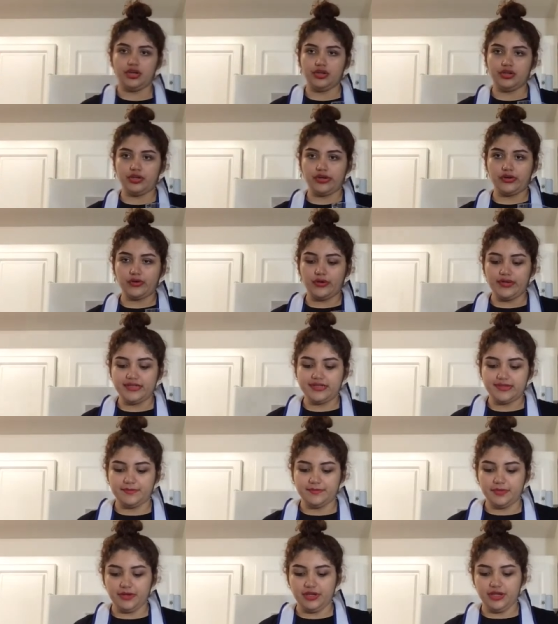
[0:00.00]
you're going to
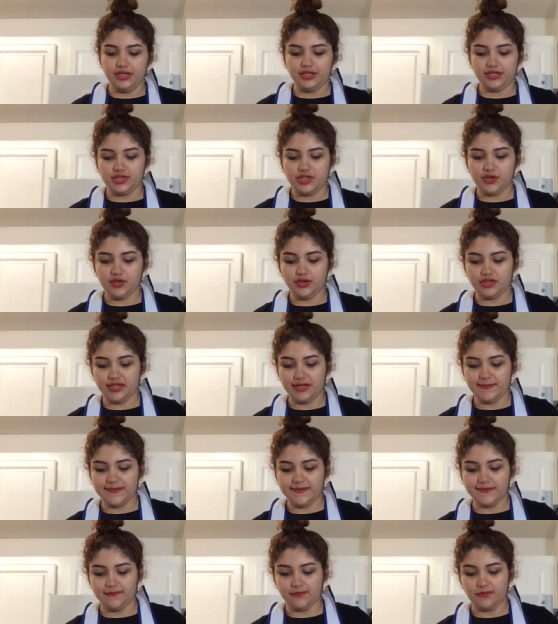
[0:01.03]
put 2
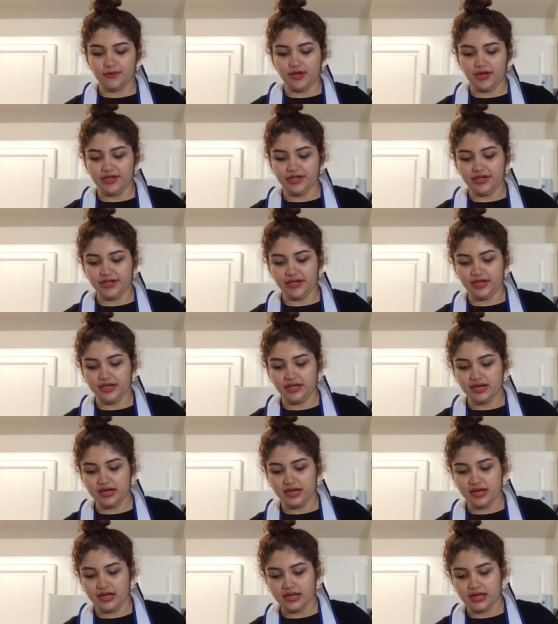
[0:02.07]
cups of water
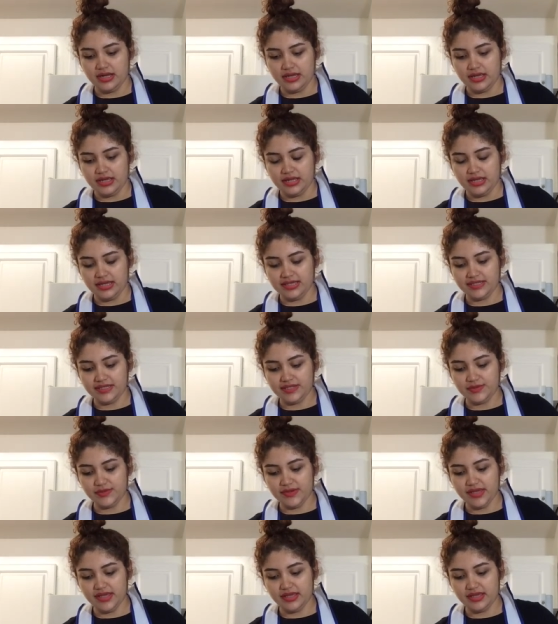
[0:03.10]
into
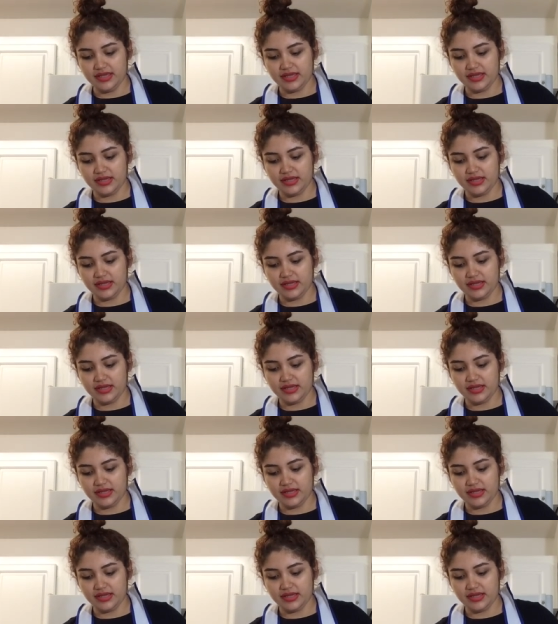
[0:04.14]
it.